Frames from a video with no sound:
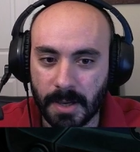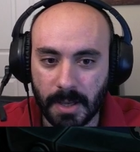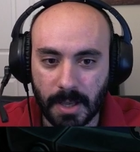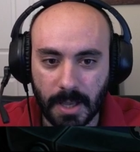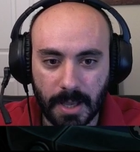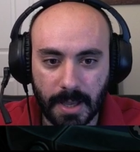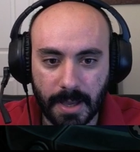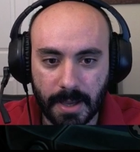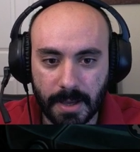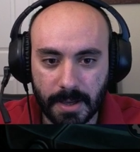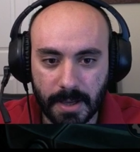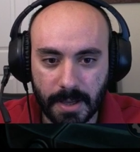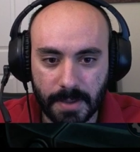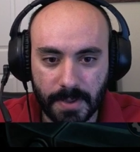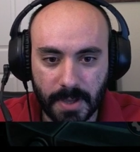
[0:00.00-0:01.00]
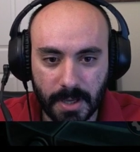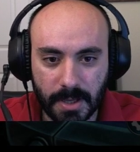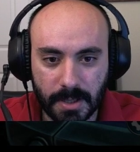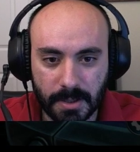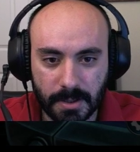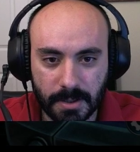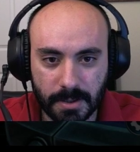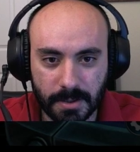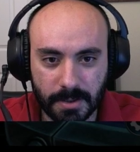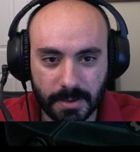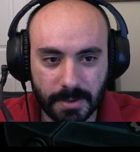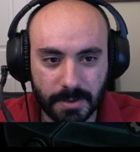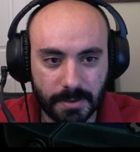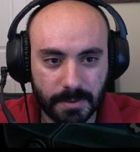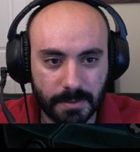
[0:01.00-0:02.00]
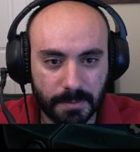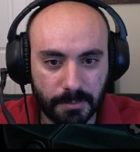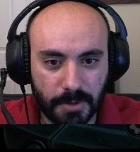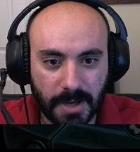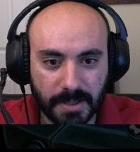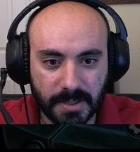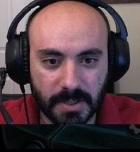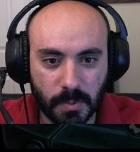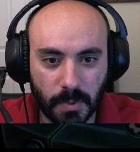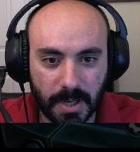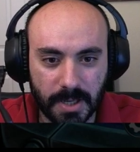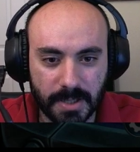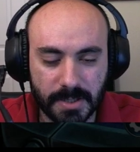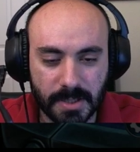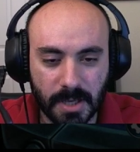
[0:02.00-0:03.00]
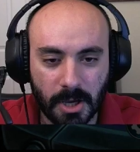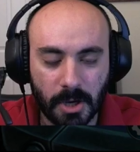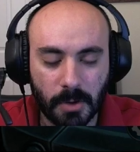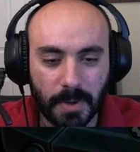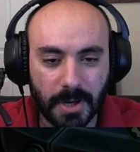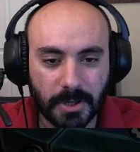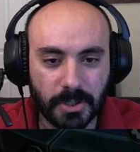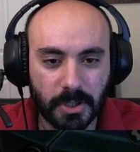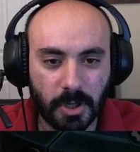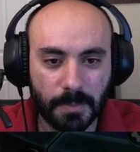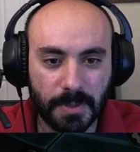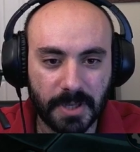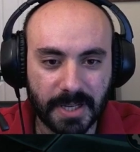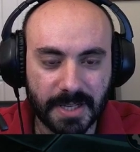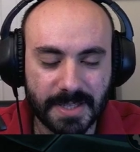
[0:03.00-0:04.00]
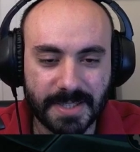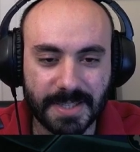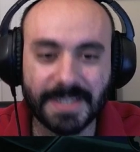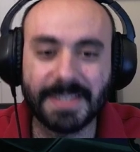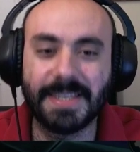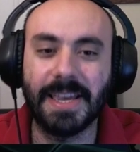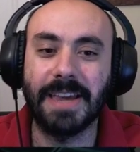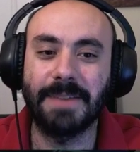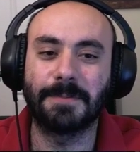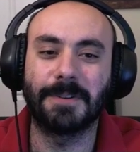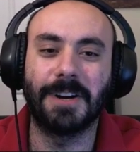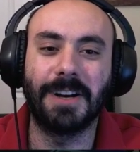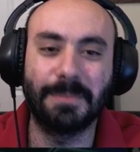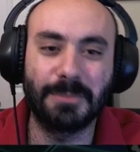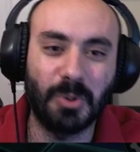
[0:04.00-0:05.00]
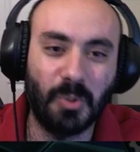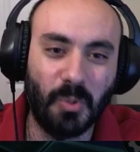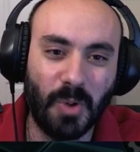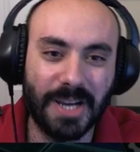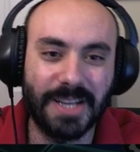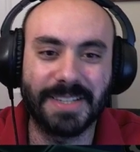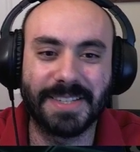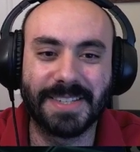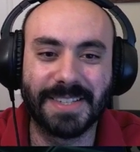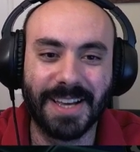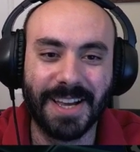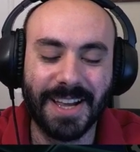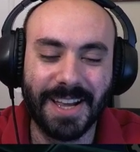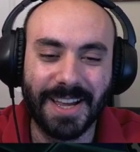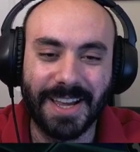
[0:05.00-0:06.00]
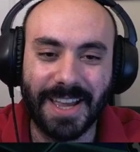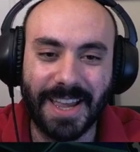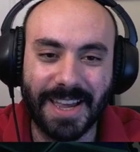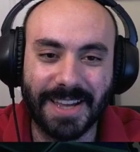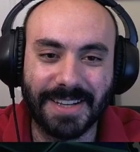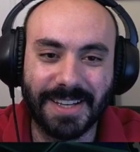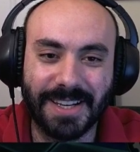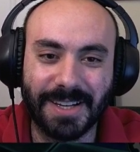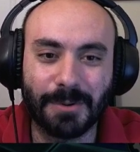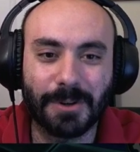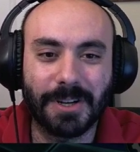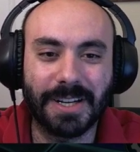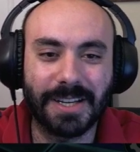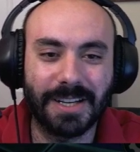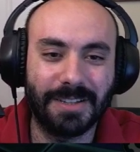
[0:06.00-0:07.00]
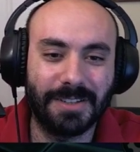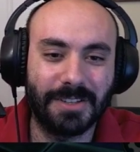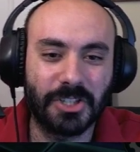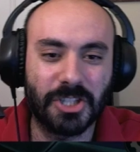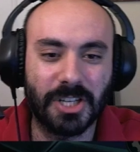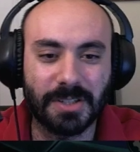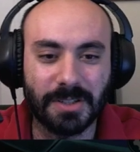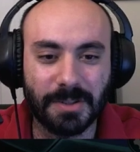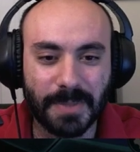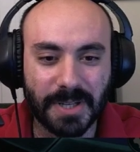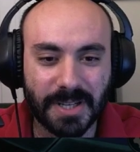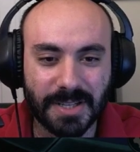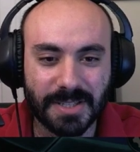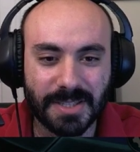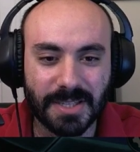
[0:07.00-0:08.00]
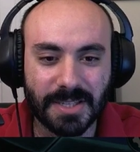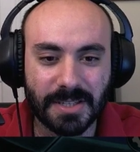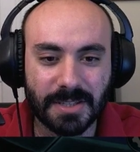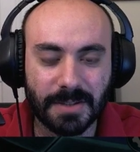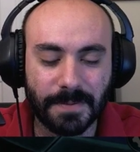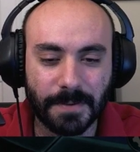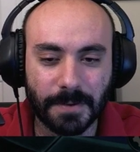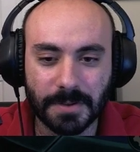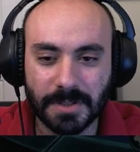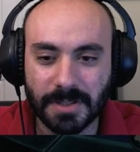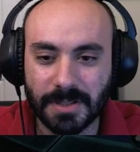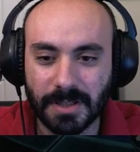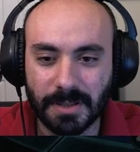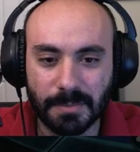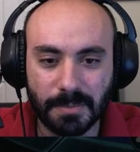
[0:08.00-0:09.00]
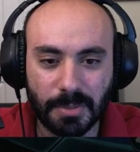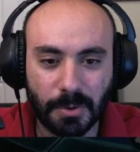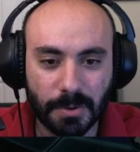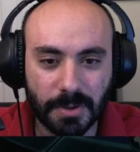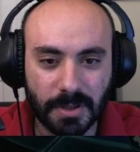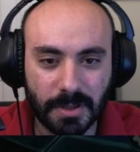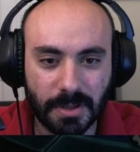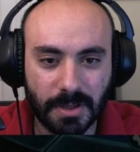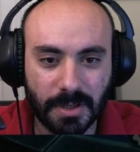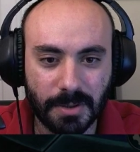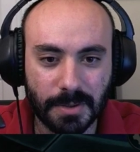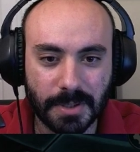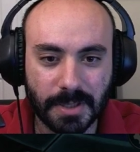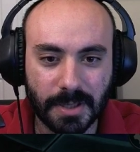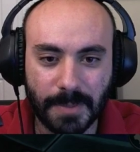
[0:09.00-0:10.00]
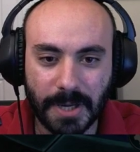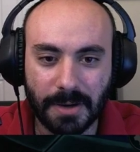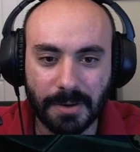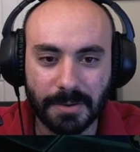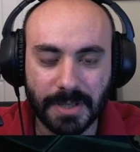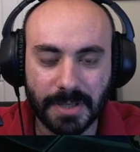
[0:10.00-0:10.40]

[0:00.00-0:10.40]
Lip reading: And then, practice-wise, we actually open against the same ROM twice, and we're going to get a little chuckle because this is the first important note about